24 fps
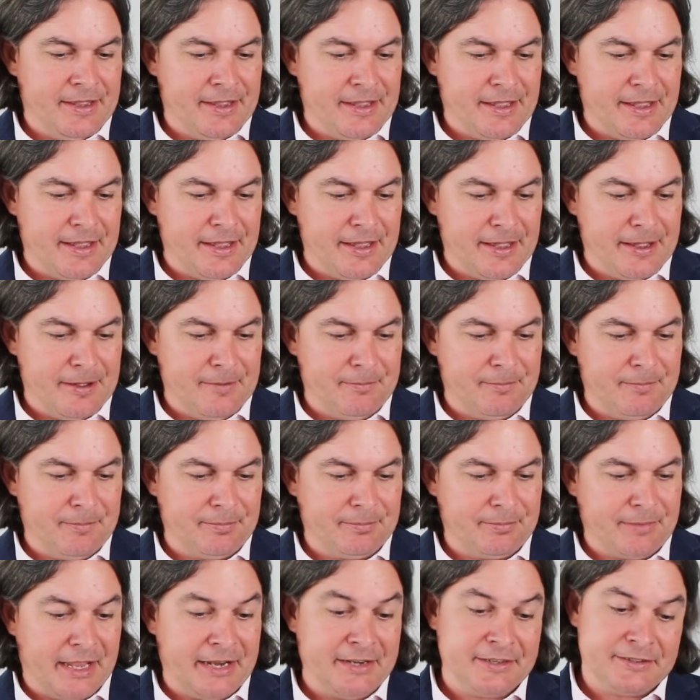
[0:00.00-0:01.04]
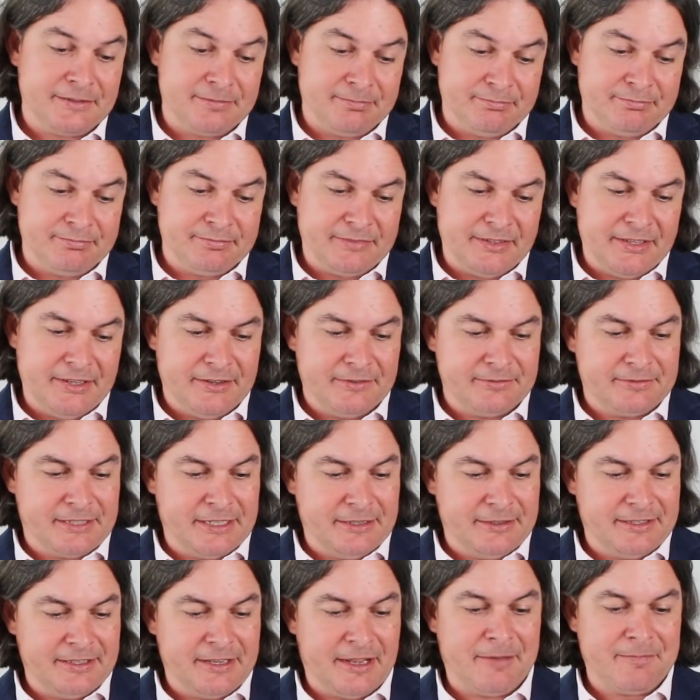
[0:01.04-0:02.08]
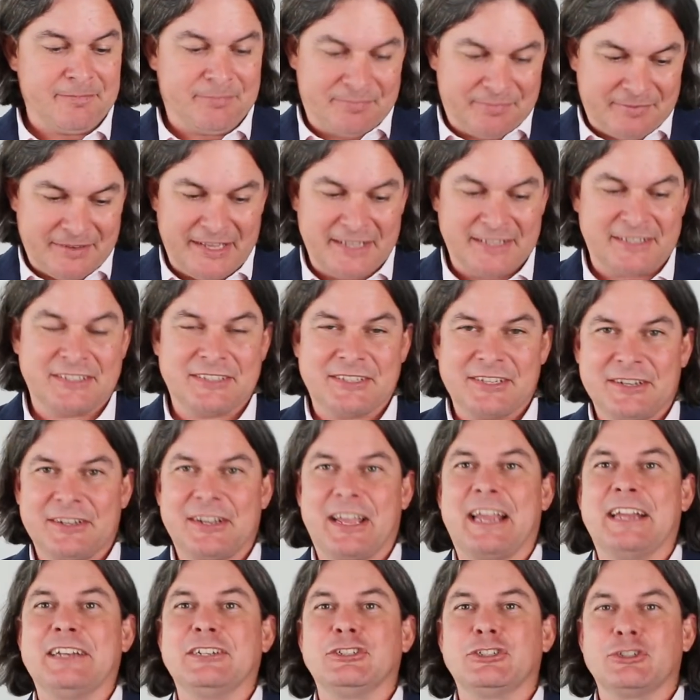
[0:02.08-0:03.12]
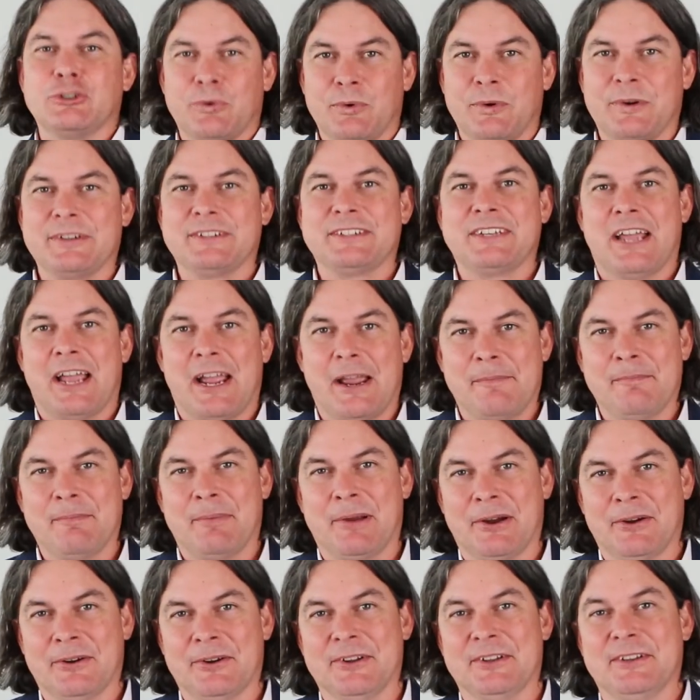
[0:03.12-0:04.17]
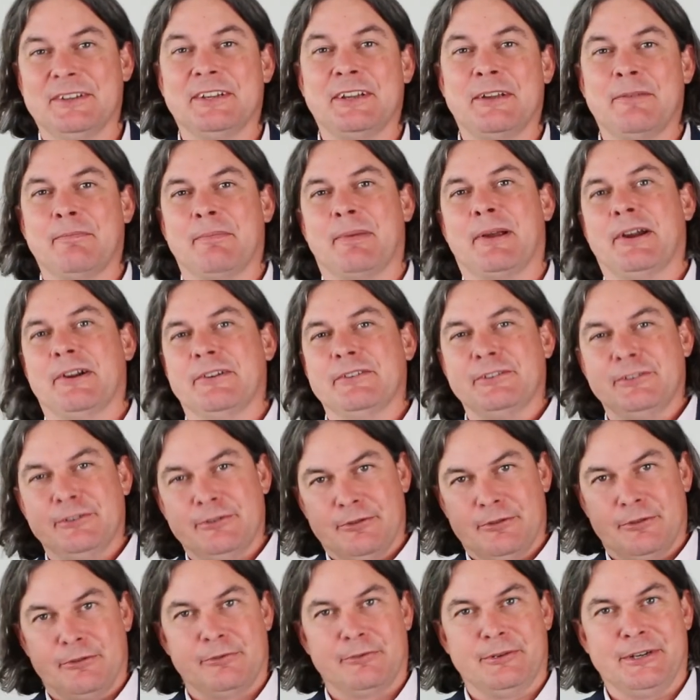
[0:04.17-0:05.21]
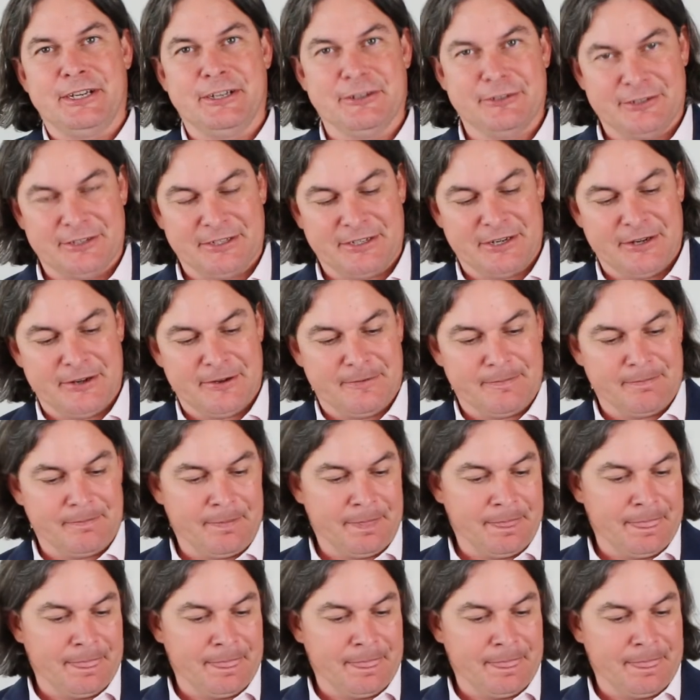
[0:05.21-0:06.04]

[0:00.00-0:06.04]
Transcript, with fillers: Um, and it's, you know, uh, it's still a short time period compared to three years ago.